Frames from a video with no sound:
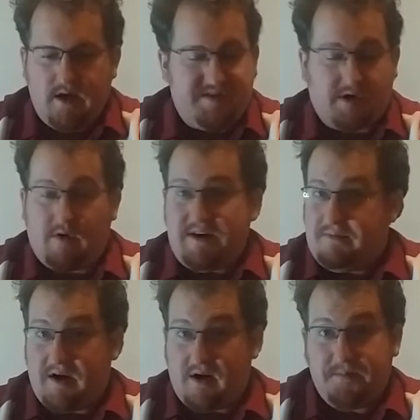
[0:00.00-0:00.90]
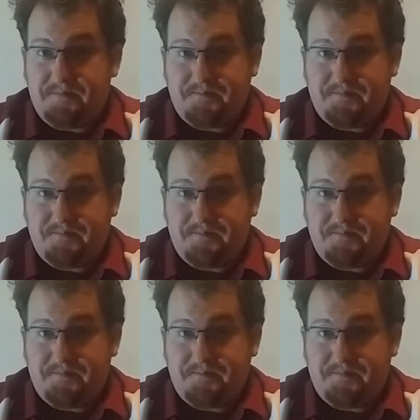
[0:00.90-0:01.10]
It's a great beer.